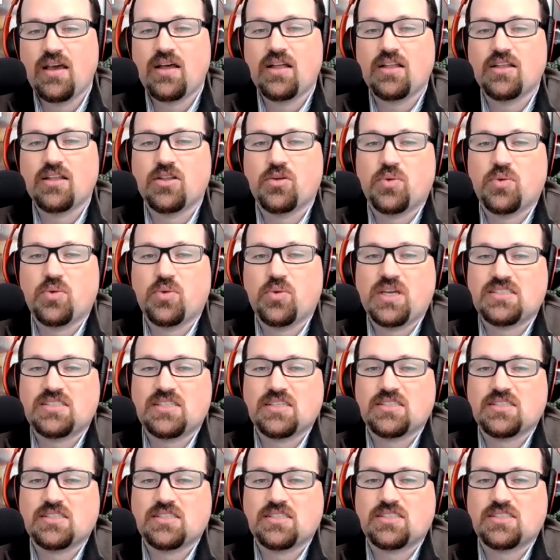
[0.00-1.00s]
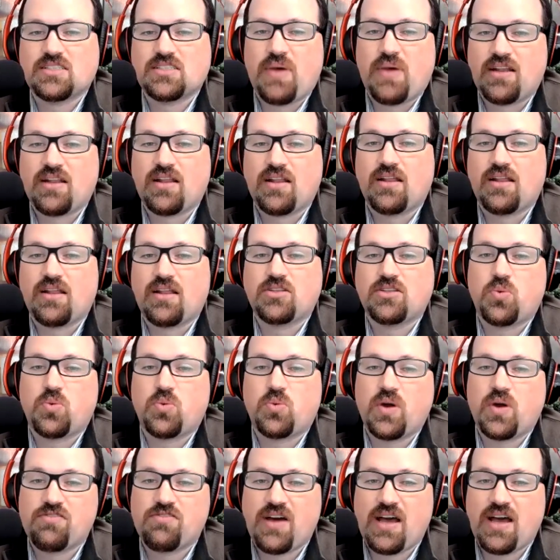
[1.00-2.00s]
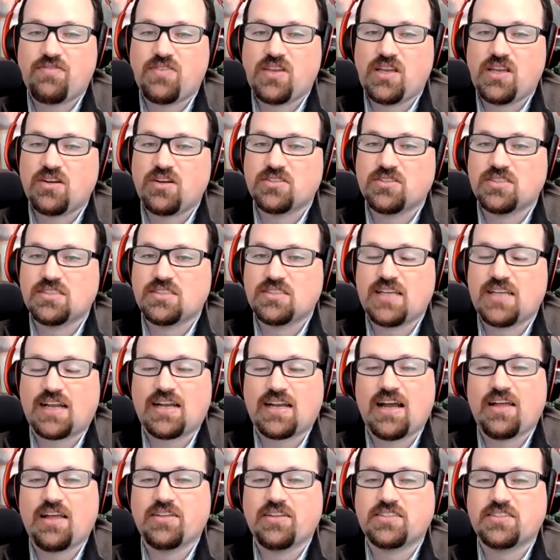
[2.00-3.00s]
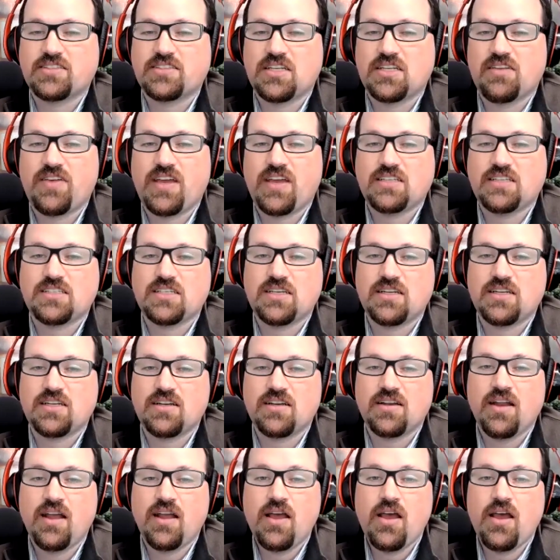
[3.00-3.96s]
Louise has spent 25 years in technology innovation,